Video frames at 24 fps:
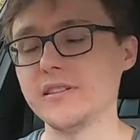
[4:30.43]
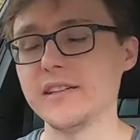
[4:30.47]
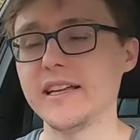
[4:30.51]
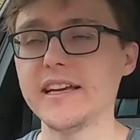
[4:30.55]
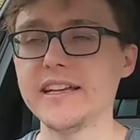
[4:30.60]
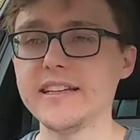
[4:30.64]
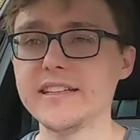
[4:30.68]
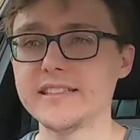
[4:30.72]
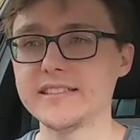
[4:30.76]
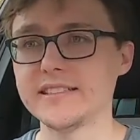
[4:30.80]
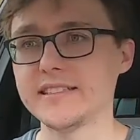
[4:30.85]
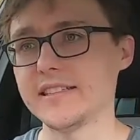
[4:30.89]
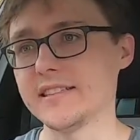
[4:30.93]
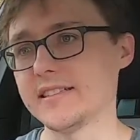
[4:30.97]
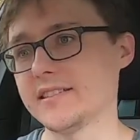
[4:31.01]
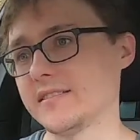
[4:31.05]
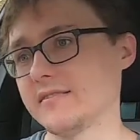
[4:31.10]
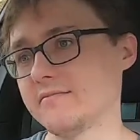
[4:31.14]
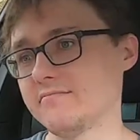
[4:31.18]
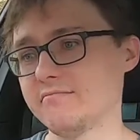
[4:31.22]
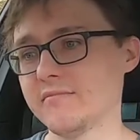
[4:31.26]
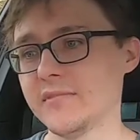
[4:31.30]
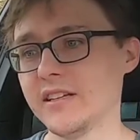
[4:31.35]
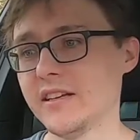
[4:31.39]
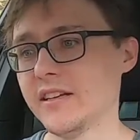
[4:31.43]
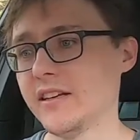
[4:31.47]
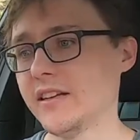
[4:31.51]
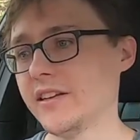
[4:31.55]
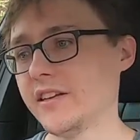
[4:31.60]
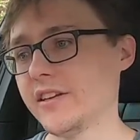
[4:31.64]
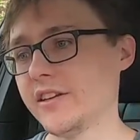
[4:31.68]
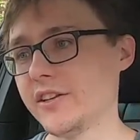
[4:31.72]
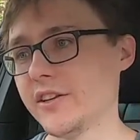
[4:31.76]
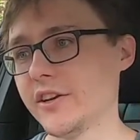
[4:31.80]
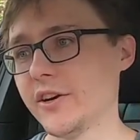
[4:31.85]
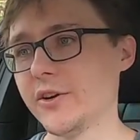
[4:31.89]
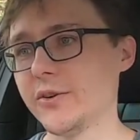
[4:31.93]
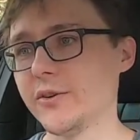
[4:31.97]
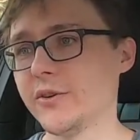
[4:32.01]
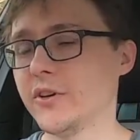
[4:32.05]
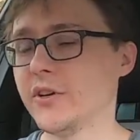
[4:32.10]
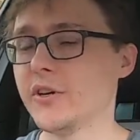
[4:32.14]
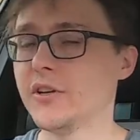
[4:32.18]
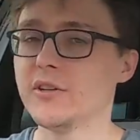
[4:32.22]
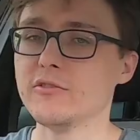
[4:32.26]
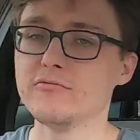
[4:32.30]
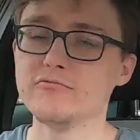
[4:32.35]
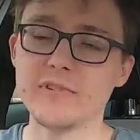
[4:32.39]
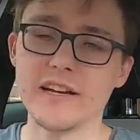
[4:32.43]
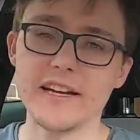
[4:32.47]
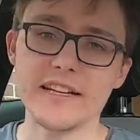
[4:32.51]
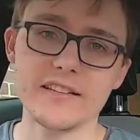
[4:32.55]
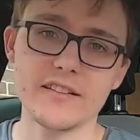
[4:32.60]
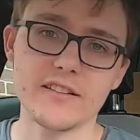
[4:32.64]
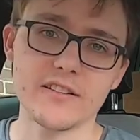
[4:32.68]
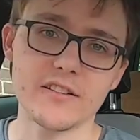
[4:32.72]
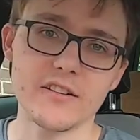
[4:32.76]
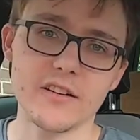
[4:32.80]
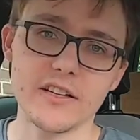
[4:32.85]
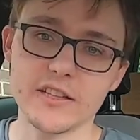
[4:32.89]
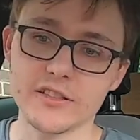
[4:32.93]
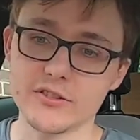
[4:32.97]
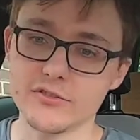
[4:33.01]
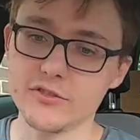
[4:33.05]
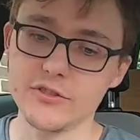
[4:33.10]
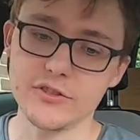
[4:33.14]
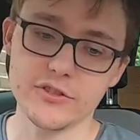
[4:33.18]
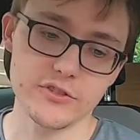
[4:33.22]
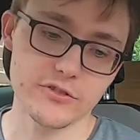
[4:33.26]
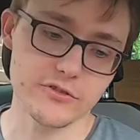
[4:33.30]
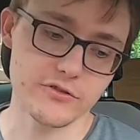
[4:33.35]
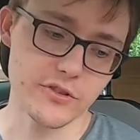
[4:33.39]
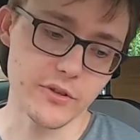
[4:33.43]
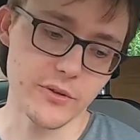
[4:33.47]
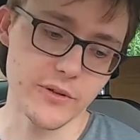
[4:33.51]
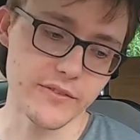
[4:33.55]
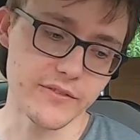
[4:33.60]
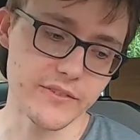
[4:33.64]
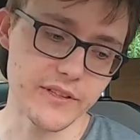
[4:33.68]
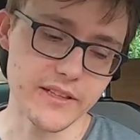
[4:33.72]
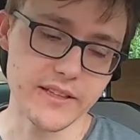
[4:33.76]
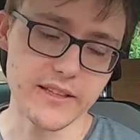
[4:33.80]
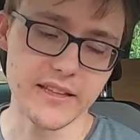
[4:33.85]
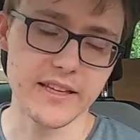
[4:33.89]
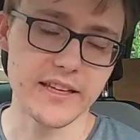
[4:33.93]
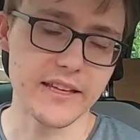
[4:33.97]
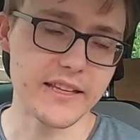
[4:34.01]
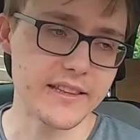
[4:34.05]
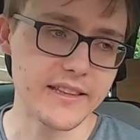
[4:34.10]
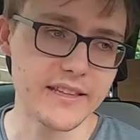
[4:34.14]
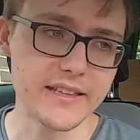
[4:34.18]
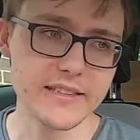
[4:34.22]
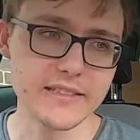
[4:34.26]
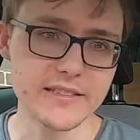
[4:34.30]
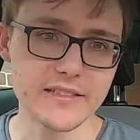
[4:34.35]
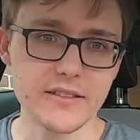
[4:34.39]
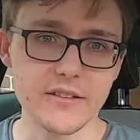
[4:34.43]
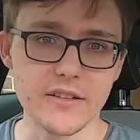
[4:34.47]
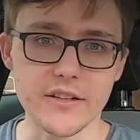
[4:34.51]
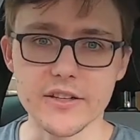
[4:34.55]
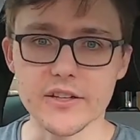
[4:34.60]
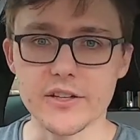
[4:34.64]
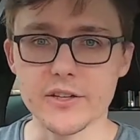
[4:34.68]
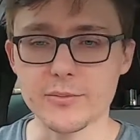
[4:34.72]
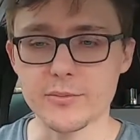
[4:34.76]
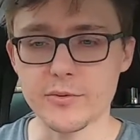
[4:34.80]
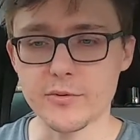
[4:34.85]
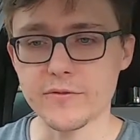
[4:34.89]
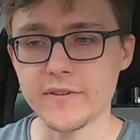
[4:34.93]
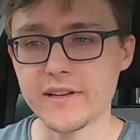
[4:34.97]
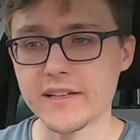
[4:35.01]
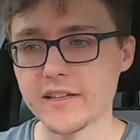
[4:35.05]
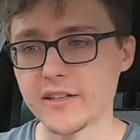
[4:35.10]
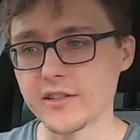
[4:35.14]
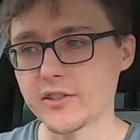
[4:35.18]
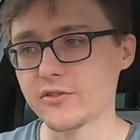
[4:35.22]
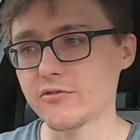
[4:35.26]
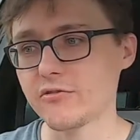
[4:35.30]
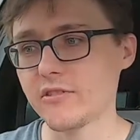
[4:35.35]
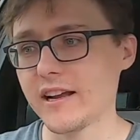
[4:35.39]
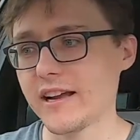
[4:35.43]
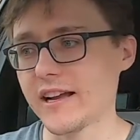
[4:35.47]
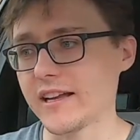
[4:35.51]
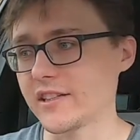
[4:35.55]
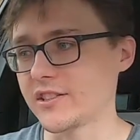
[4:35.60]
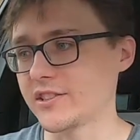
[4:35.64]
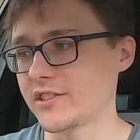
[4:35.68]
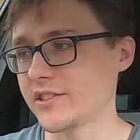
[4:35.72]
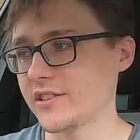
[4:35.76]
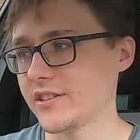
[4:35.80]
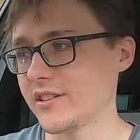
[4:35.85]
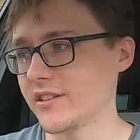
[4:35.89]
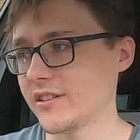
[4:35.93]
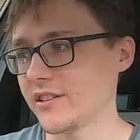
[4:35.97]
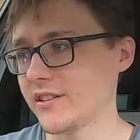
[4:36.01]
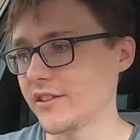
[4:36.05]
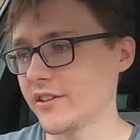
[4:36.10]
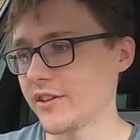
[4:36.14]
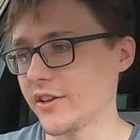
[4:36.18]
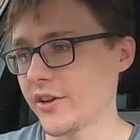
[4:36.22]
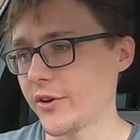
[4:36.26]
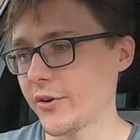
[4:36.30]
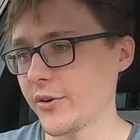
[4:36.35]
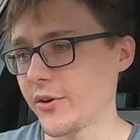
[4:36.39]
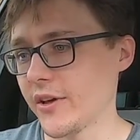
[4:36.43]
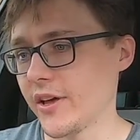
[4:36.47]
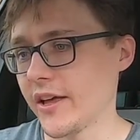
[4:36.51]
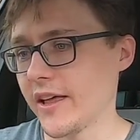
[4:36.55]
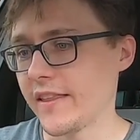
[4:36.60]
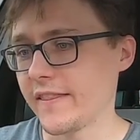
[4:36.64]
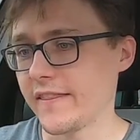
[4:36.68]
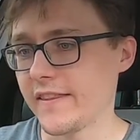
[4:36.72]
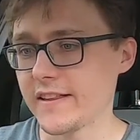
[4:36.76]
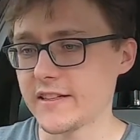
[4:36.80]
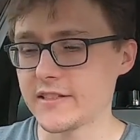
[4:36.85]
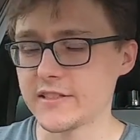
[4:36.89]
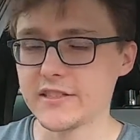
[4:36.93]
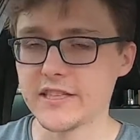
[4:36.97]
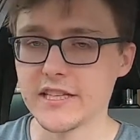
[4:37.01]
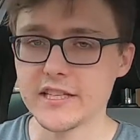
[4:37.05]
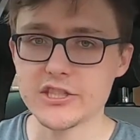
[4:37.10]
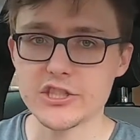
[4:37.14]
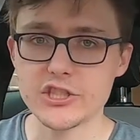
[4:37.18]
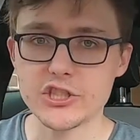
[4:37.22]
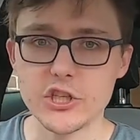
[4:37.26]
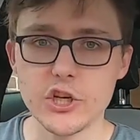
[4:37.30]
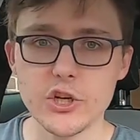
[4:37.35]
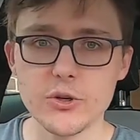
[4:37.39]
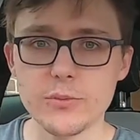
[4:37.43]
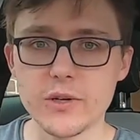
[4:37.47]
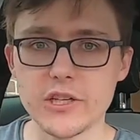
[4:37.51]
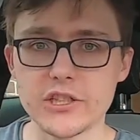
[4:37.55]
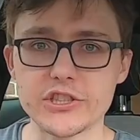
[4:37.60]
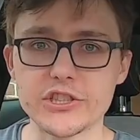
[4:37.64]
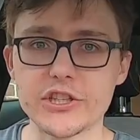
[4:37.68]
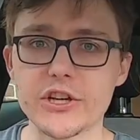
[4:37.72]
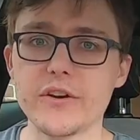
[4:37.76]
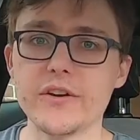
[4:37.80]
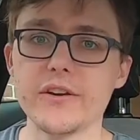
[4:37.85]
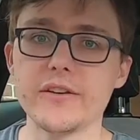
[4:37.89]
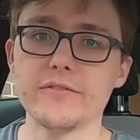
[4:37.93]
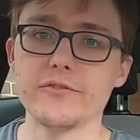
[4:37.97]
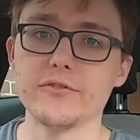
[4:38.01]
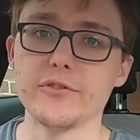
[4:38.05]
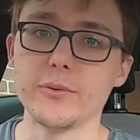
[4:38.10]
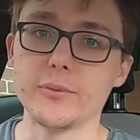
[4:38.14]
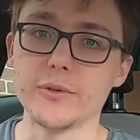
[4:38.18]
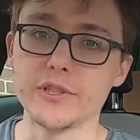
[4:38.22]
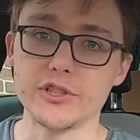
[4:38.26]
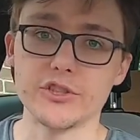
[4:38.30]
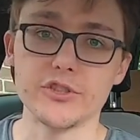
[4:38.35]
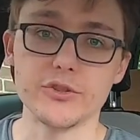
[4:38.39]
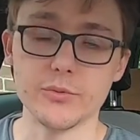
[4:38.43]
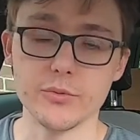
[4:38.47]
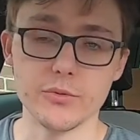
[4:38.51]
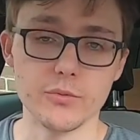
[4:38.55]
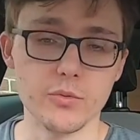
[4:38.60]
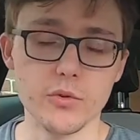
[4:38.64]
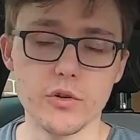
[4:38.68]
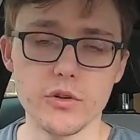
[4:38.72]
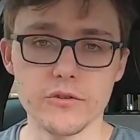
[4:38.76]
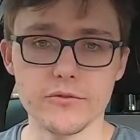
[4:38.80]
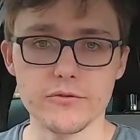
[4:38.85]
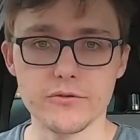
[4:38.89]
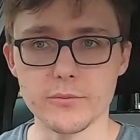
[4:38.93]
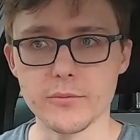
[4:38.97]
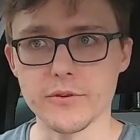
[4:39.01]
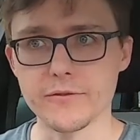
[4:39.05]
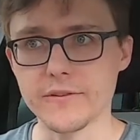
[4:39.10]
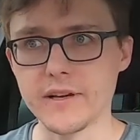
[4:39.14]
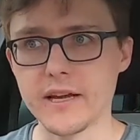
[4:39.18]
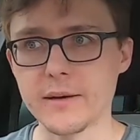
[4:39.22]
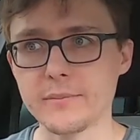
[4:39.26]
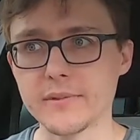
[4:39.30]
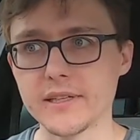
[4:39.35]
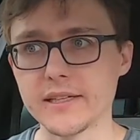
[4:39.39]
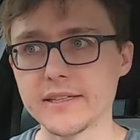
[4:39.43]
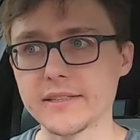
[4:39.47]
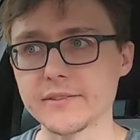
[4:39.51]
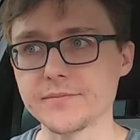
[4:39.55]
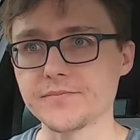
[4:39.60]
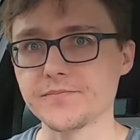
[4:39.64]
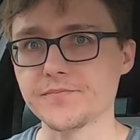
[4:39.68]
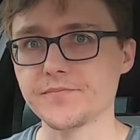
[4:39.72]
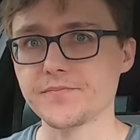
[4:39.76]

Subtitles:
Lane assist, you know, radar guided cruise control, even in this car, you know, prevent a crash. You know, there's so much going for it which you would want from a family.